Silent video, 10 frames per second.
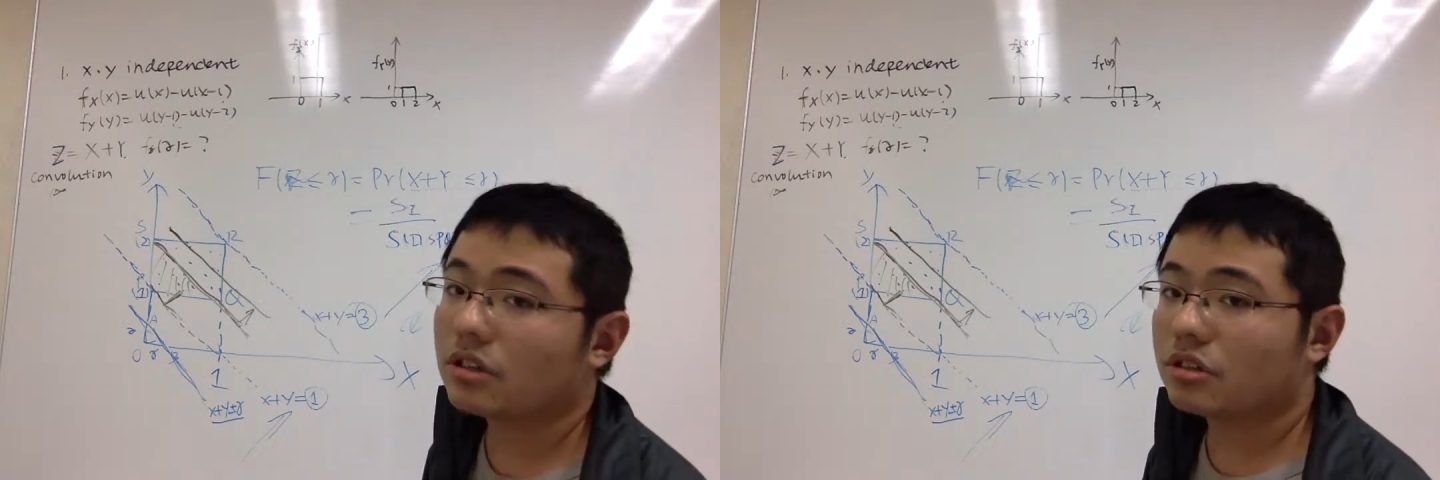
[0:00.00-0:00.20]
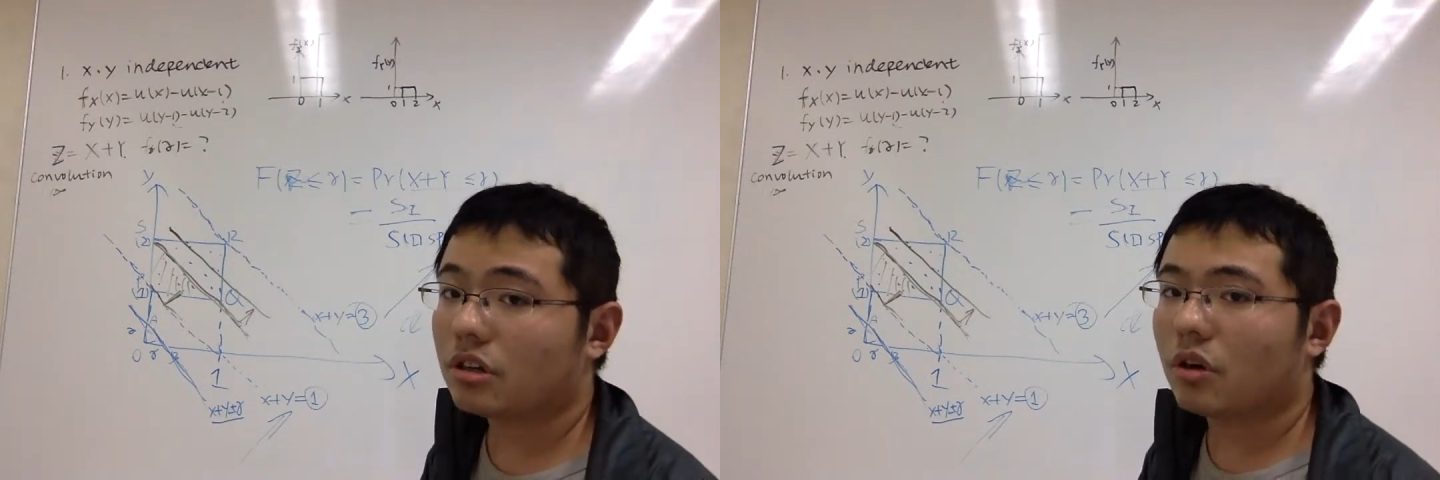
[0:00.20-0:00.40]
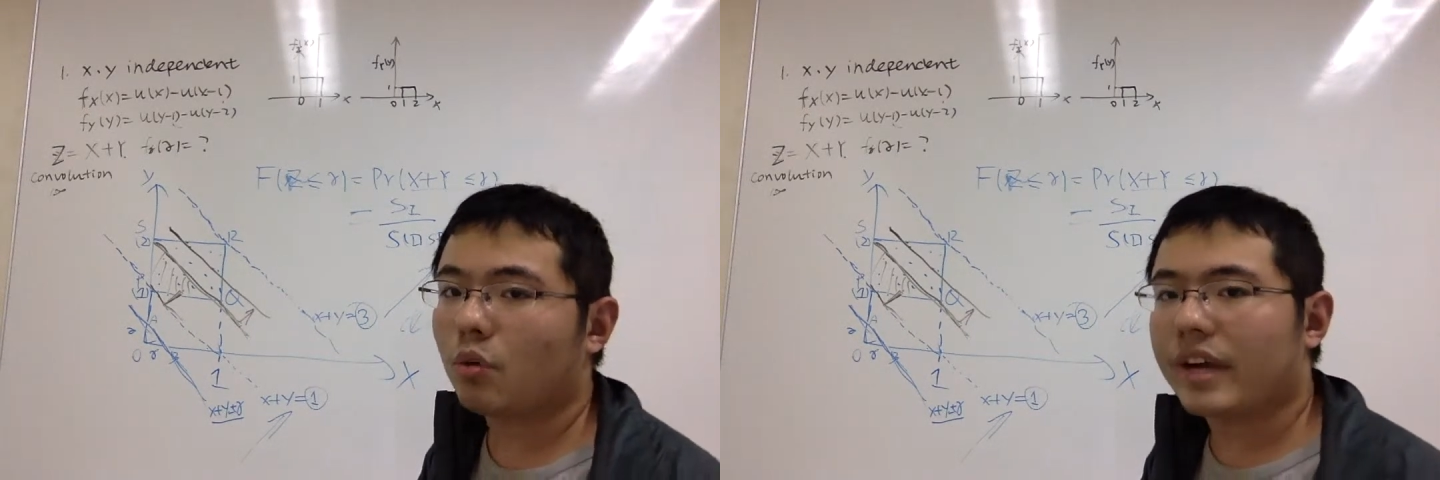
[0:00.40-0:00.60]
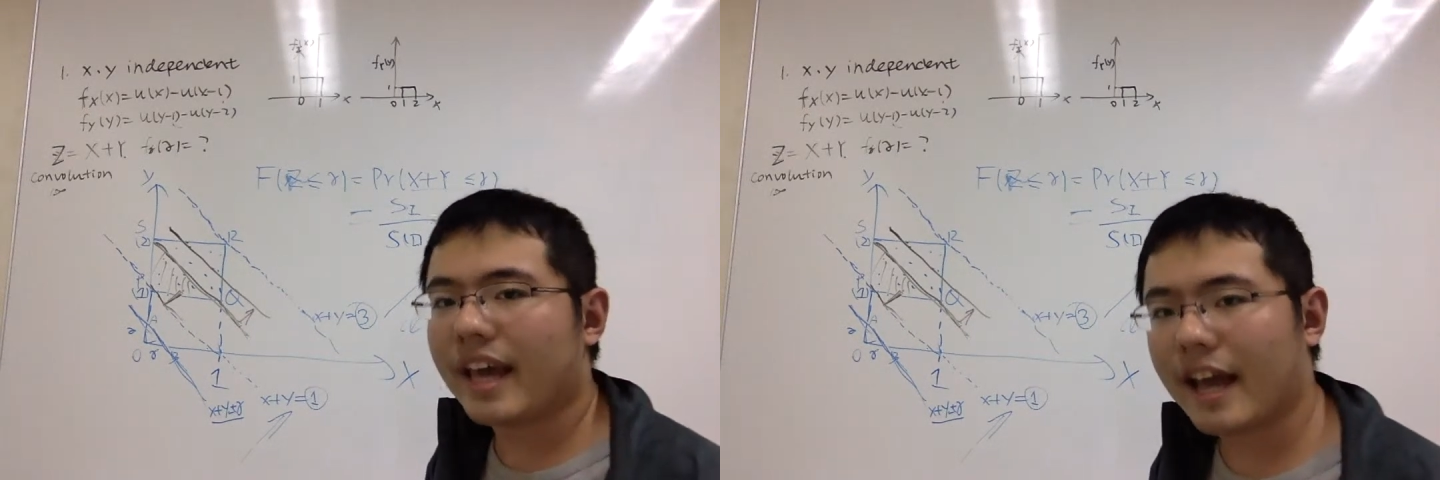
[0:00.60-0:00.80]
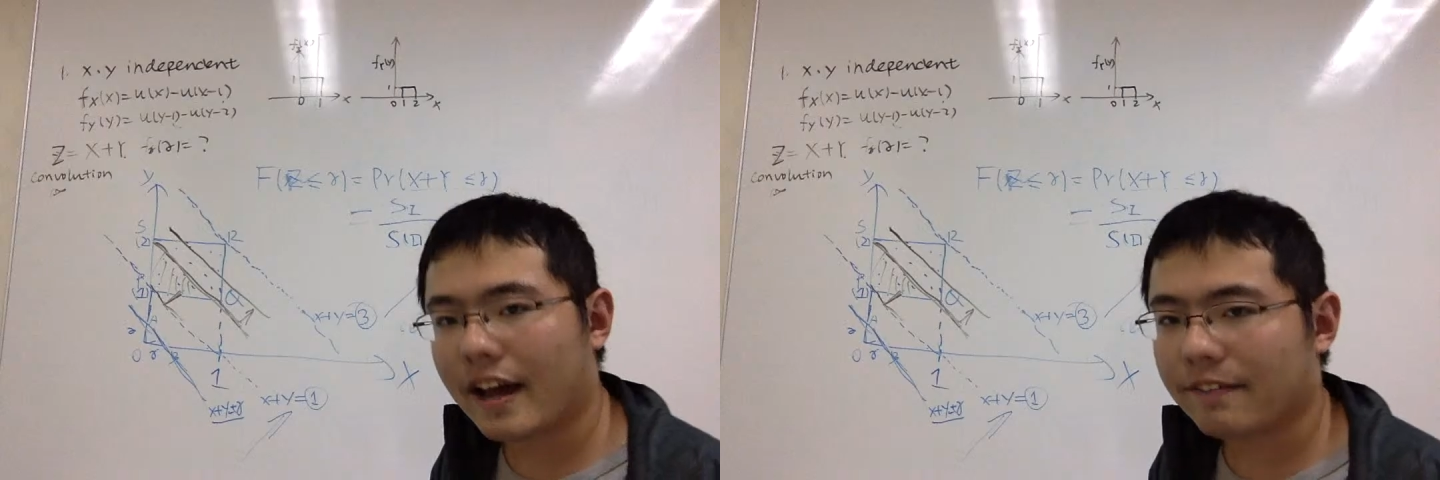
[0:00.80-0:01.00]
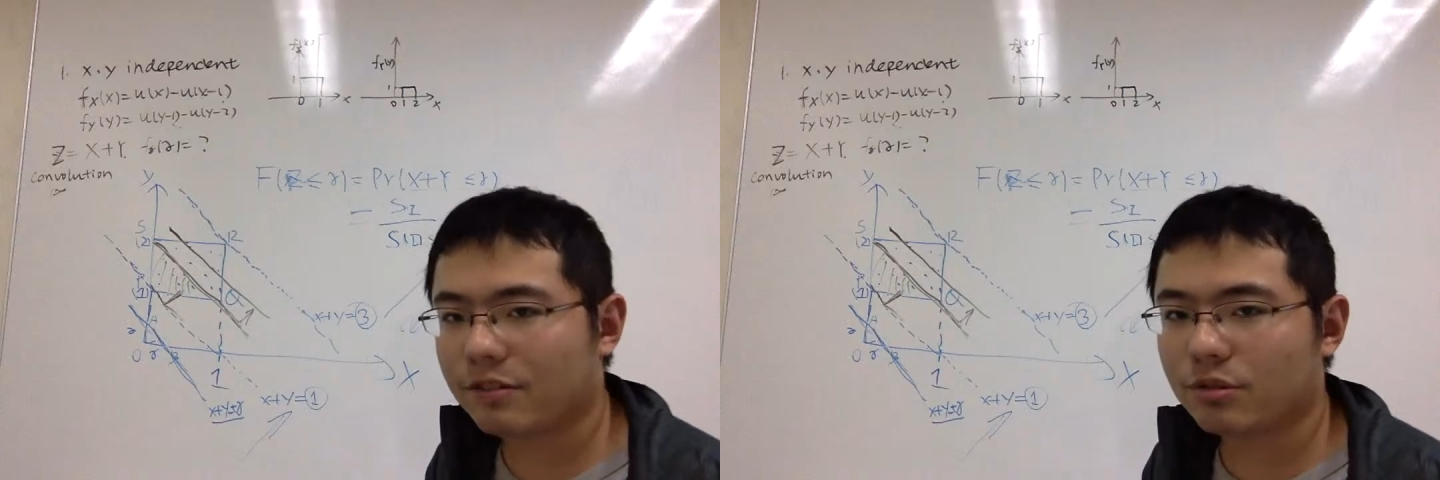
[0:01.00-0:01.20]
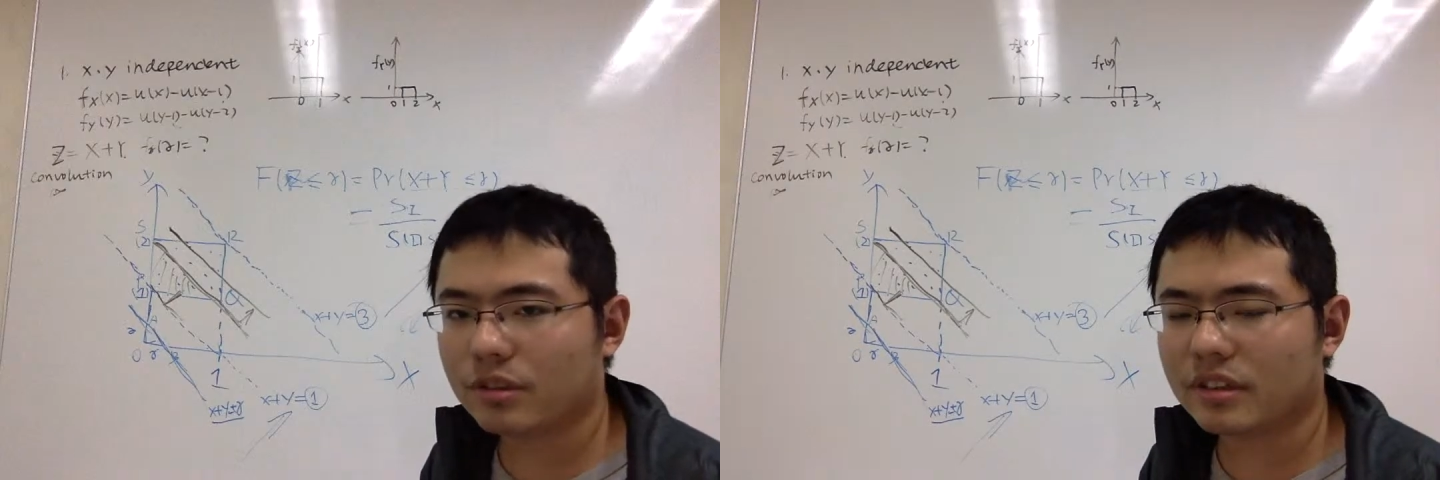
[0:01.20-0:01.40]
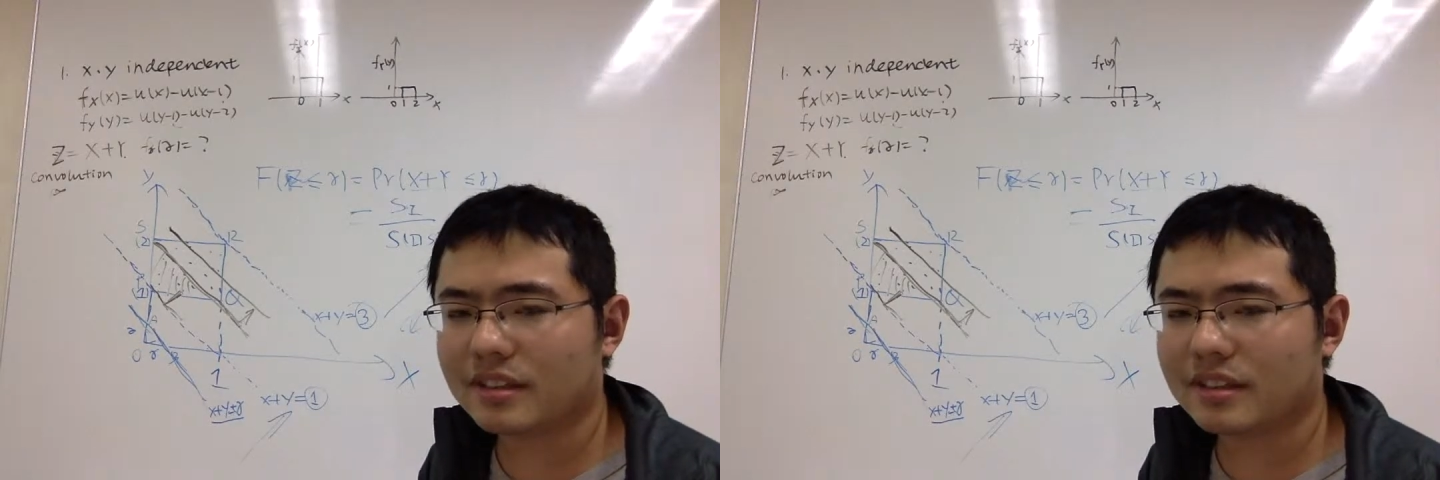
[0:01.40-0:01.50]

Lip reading: So we have to